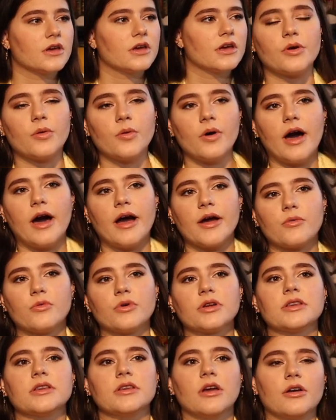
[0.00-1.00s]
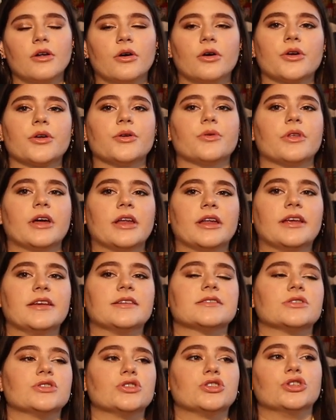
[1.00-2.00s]
Though I would not argue that
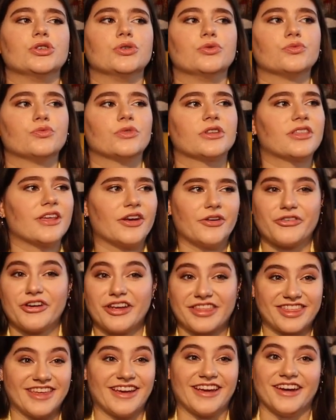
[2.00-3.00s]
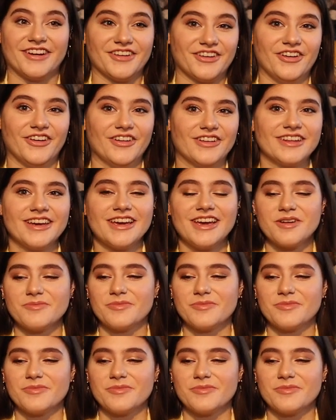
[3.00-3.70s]
he's in tune with everything at all,